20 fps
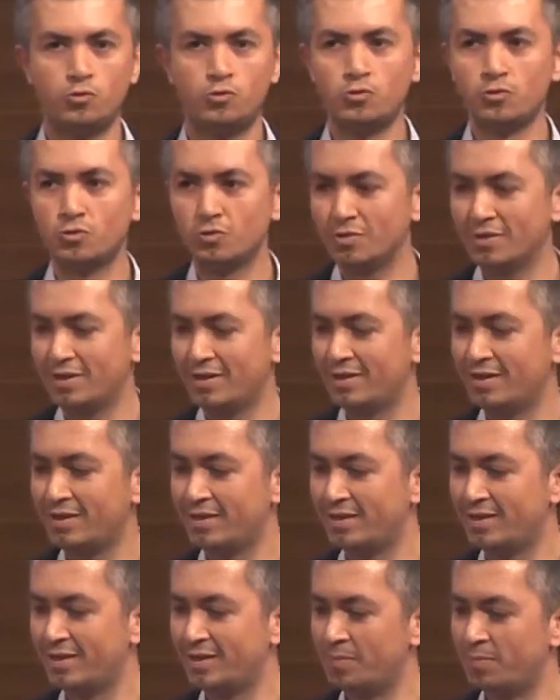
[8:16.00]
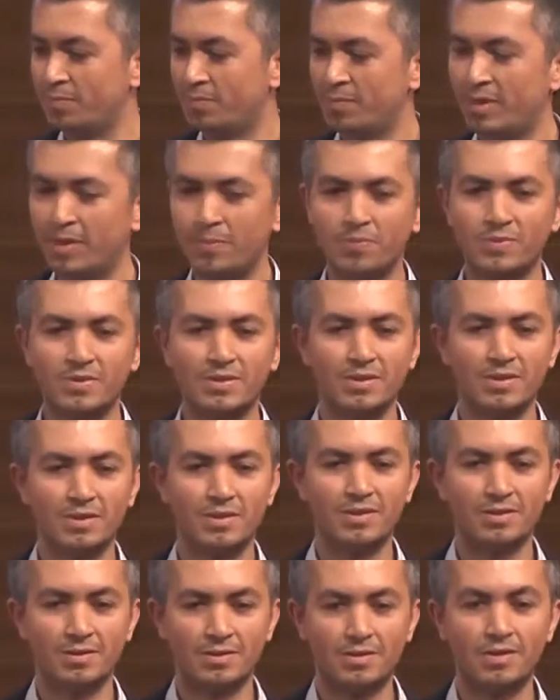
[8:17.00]
you map
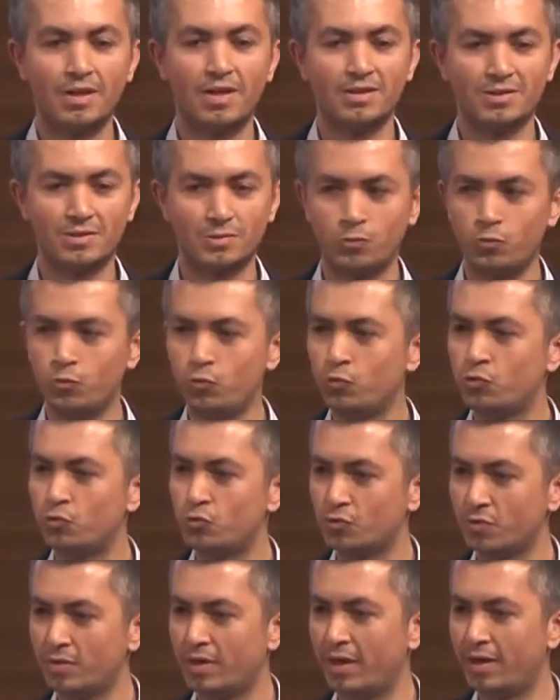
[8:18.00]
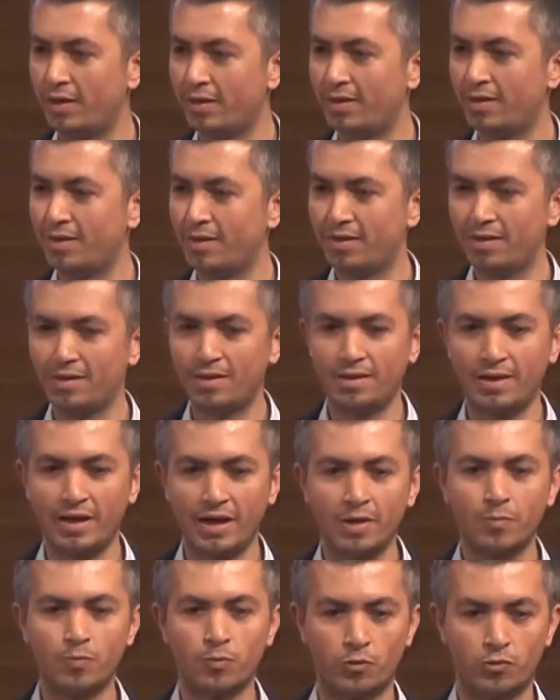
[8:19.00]
that huge
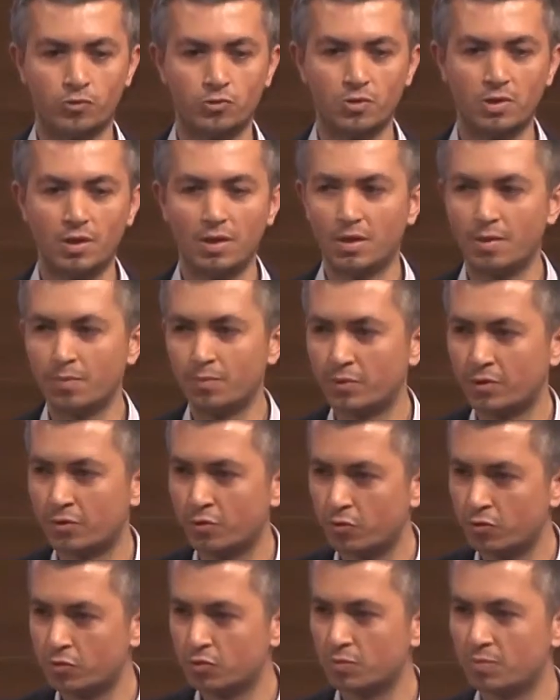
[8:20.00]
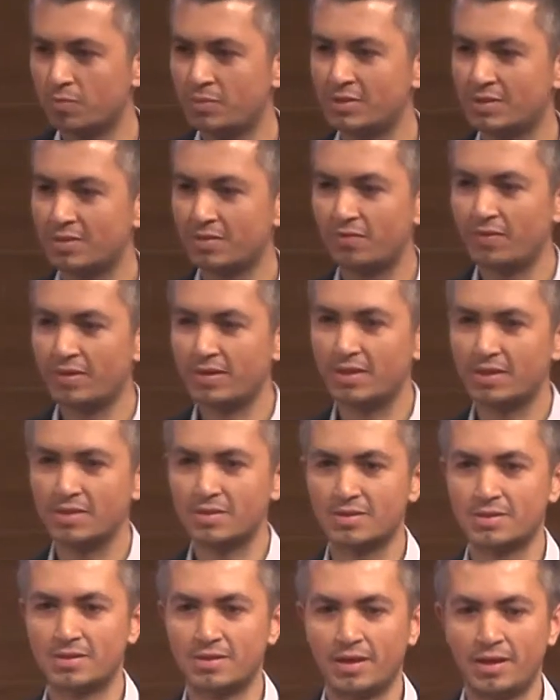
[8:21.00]
airport? Because Mr. Vedat
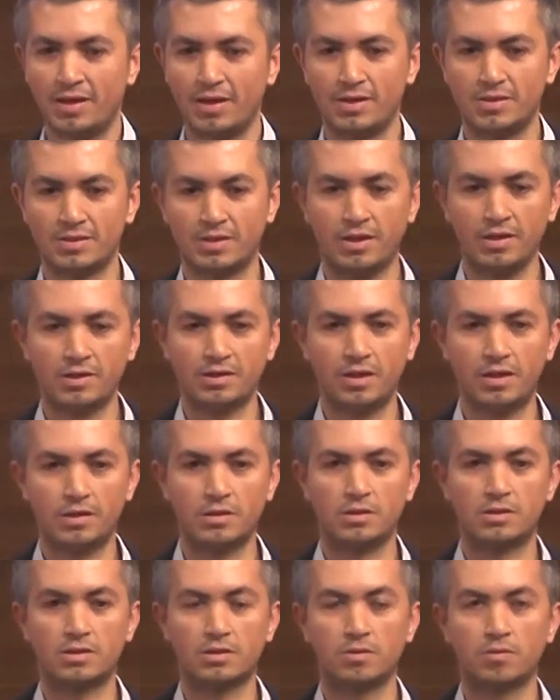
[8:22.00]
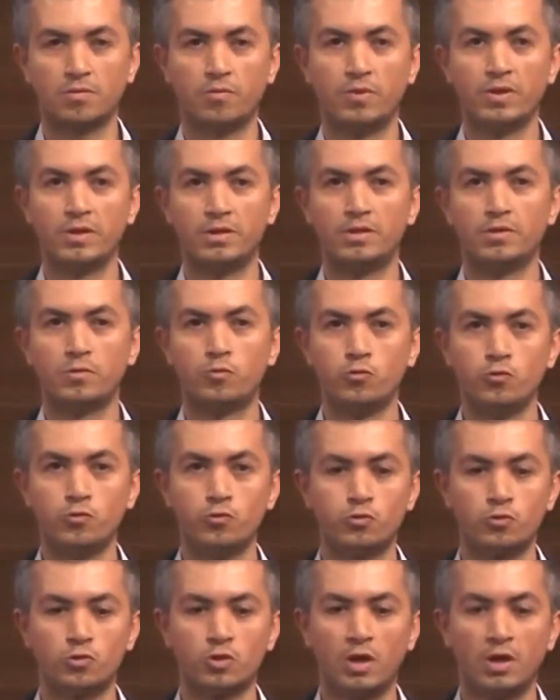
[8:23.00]
said that it's very
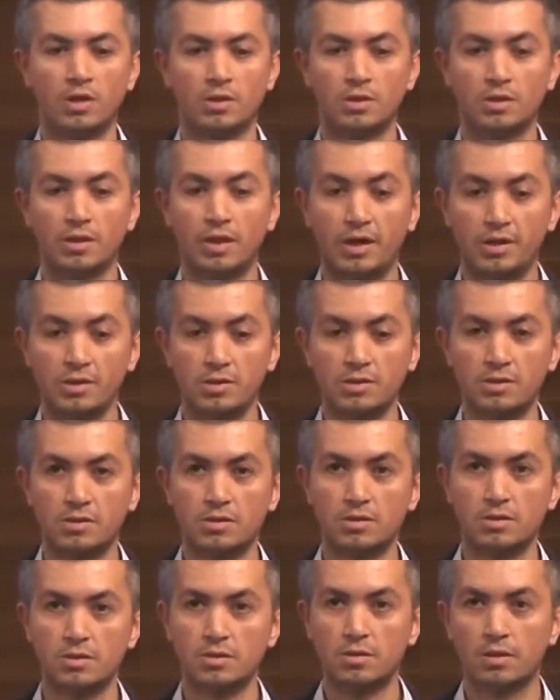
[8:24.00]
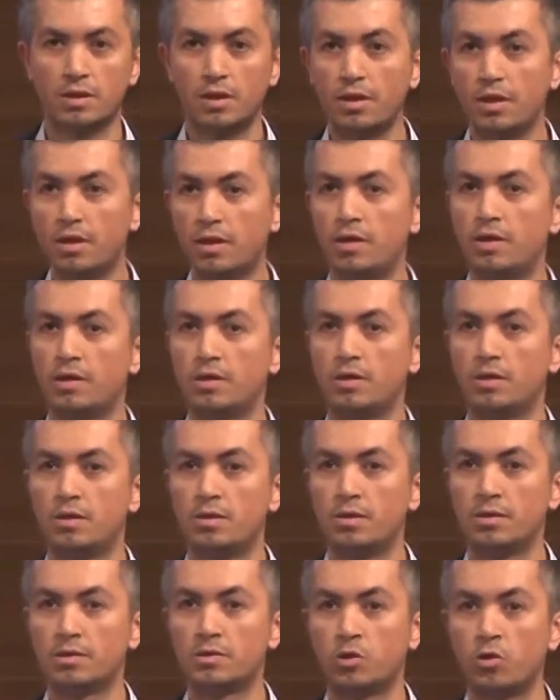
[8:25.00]
huge, the largest
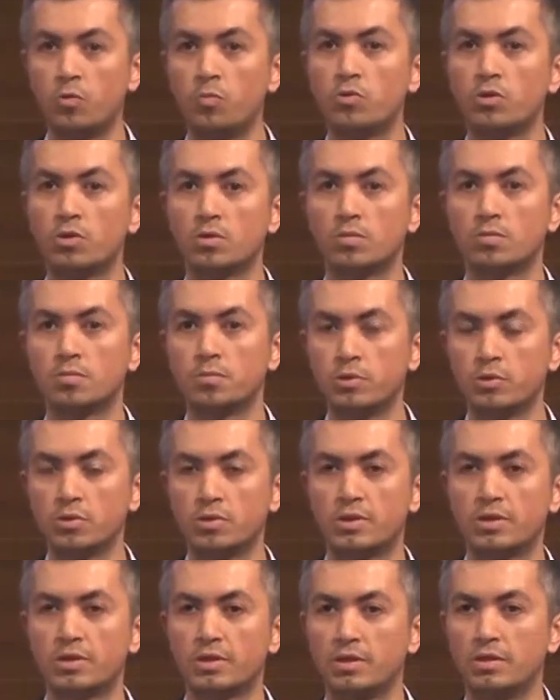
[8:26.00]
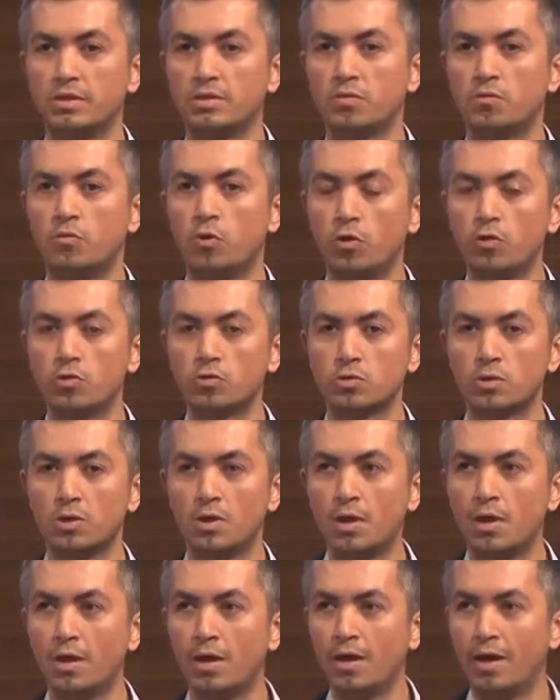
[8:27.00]
terminal building in the world,
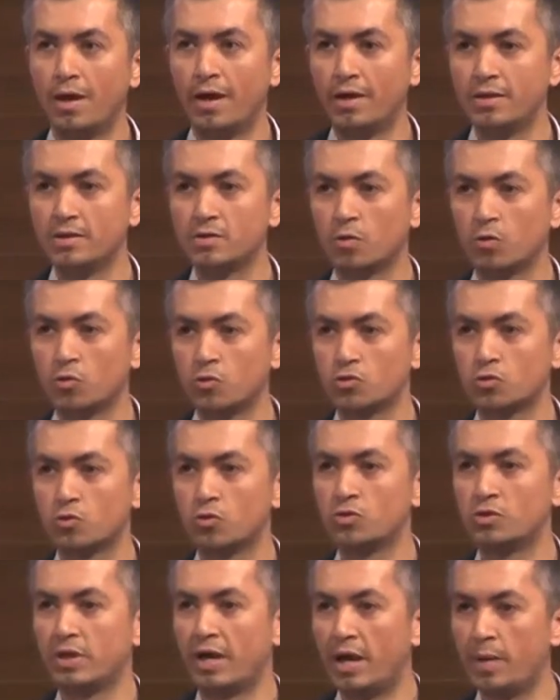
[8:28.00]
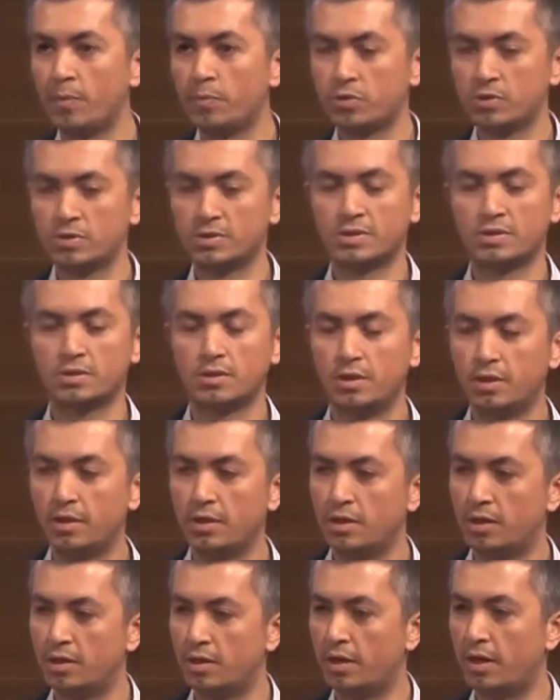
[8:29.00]
and also the aprons
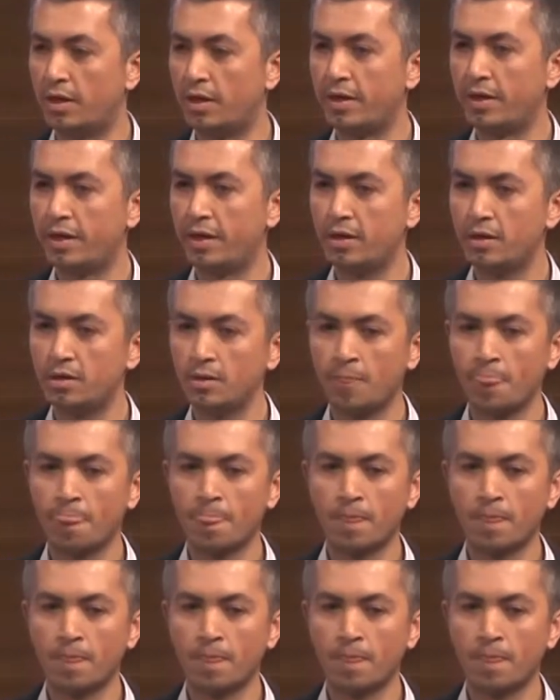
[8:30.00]
area.